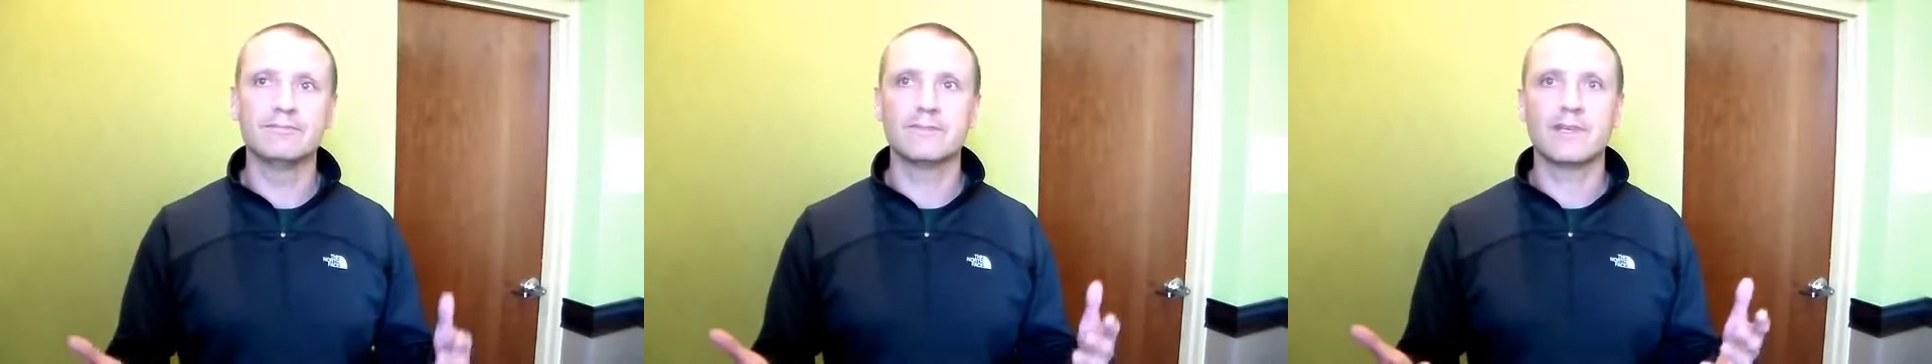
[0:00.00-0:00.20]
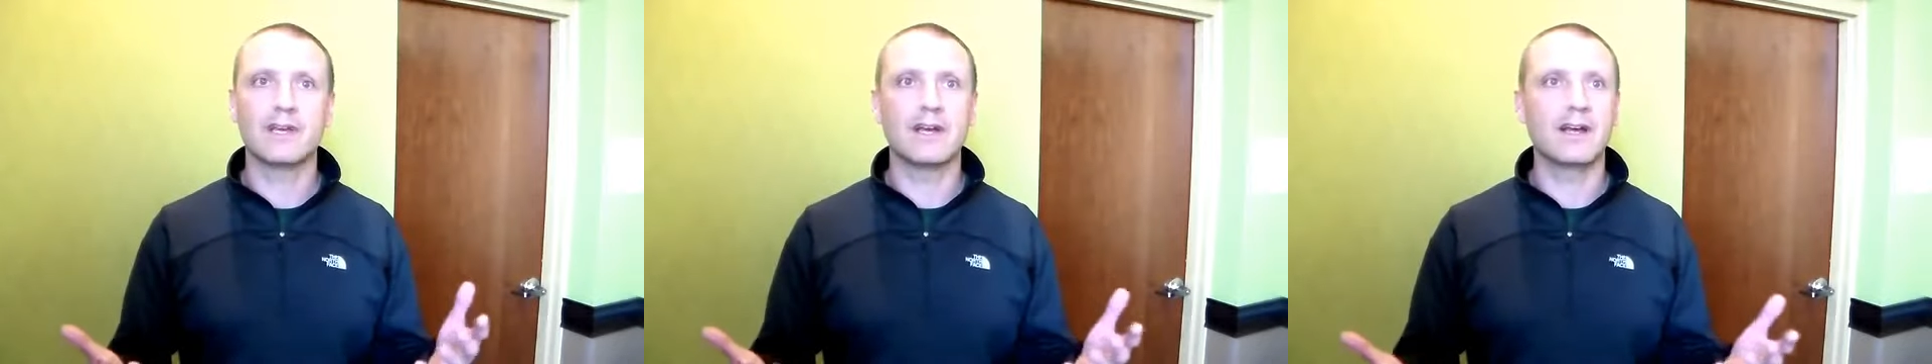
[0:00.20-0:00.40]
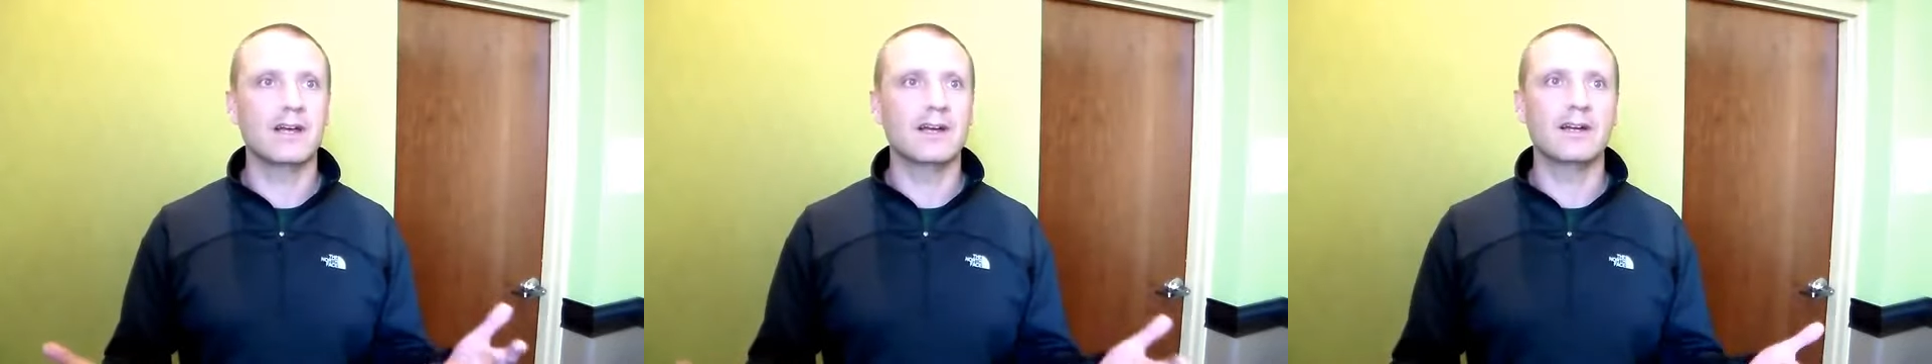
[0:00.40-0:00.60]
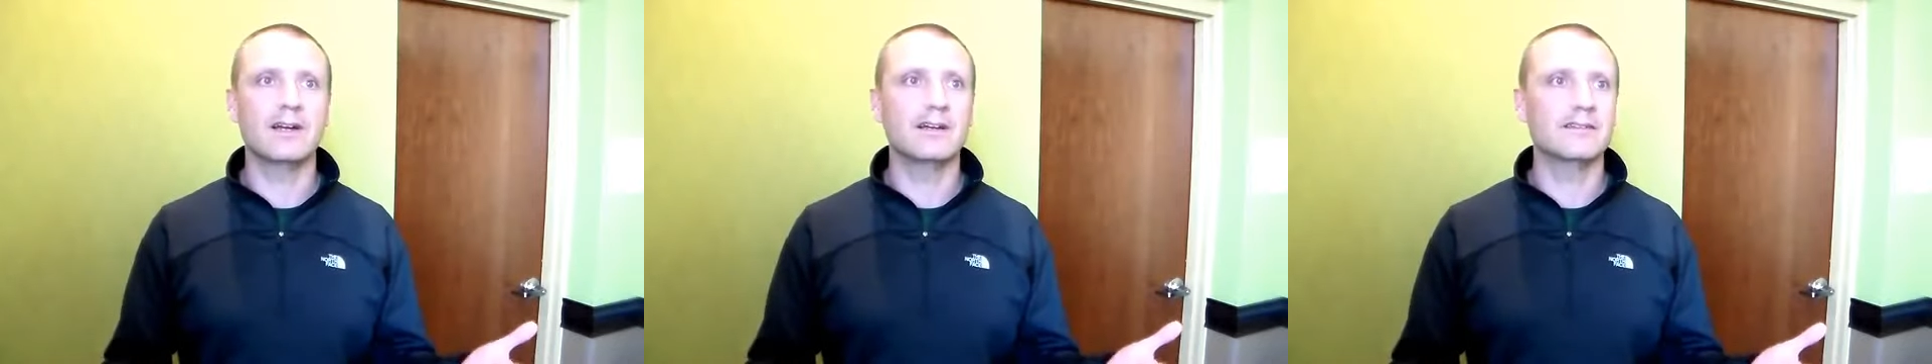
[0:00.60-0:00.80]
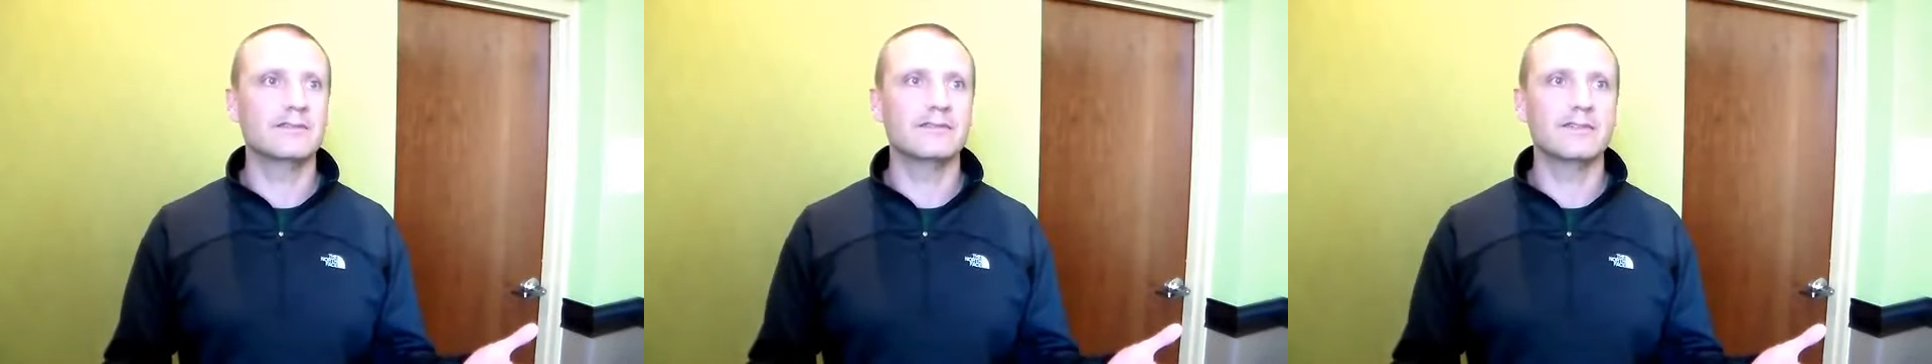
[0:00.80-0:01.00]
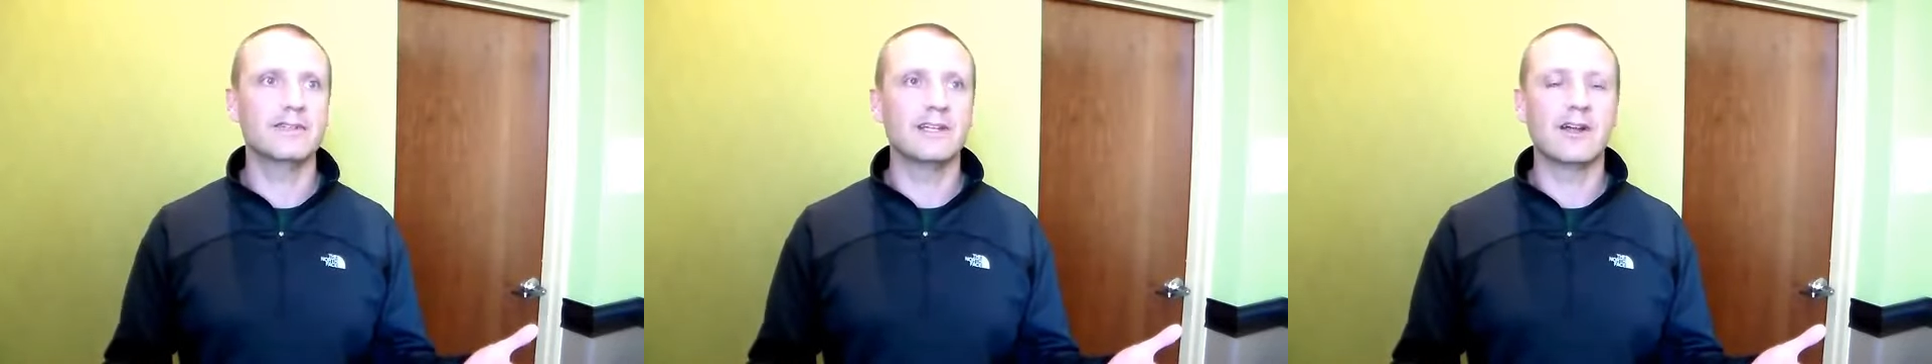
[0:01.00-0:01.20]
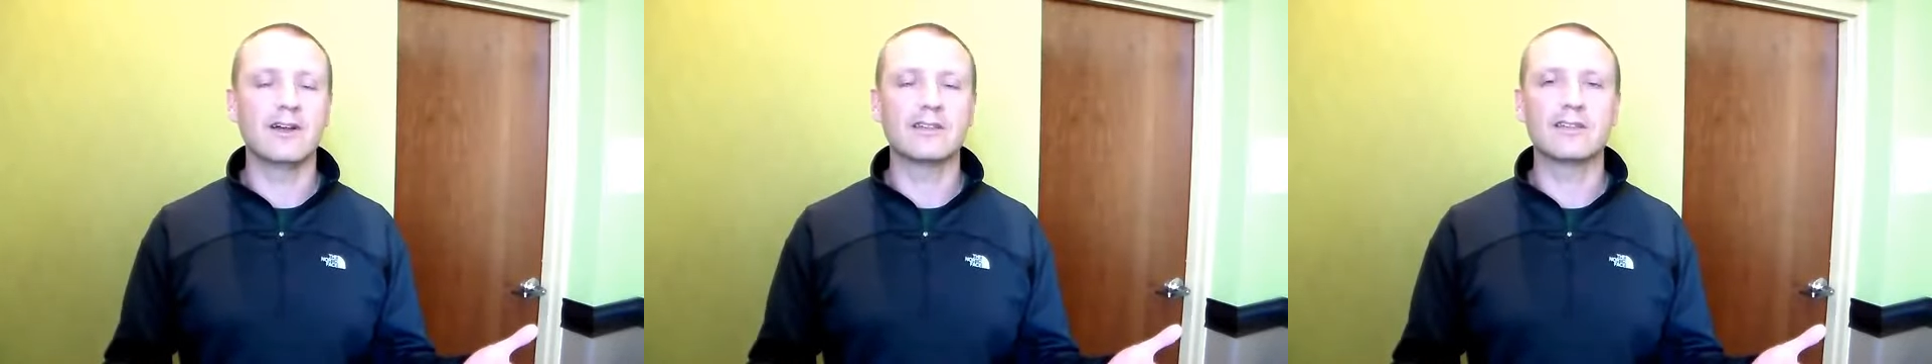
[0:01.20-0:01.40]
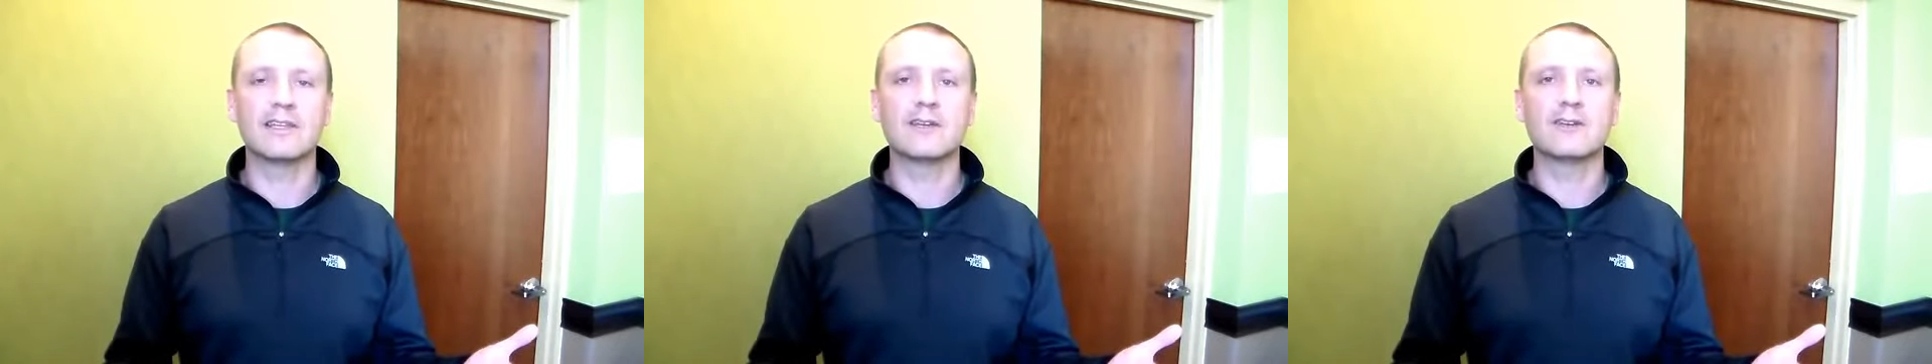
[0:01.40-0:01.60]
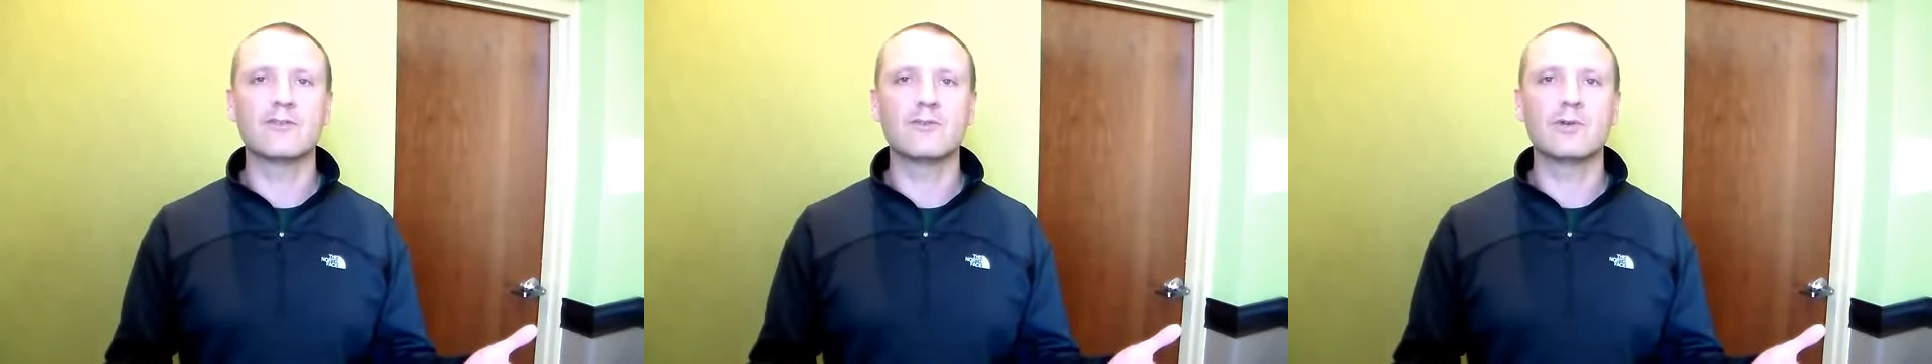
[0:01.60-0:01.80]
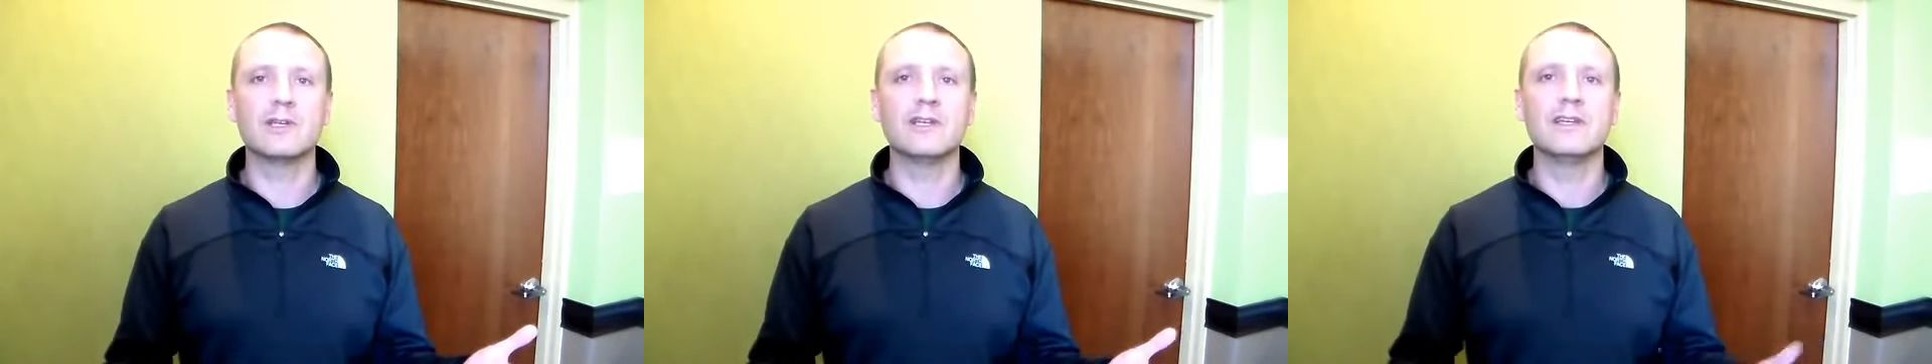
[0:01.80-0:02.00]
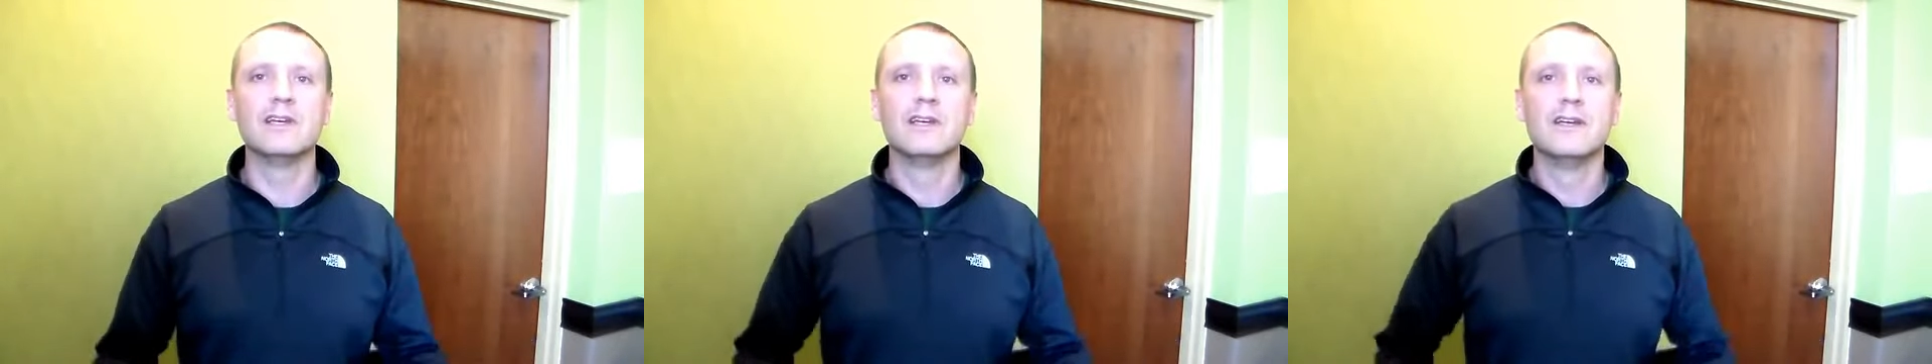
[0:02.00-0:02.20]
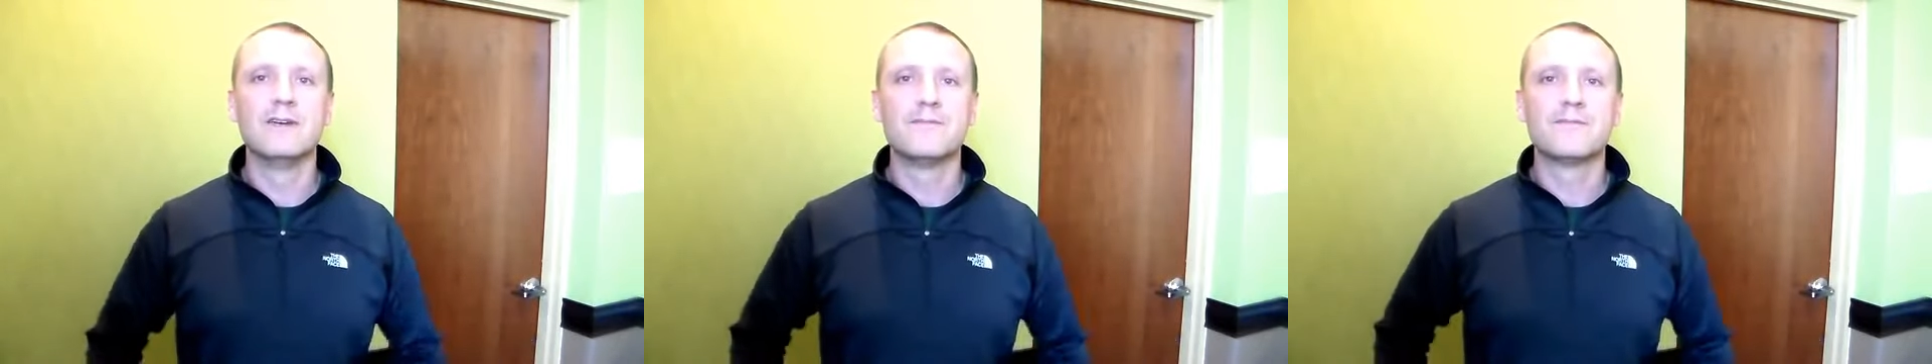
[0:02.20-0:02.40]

you know, I think we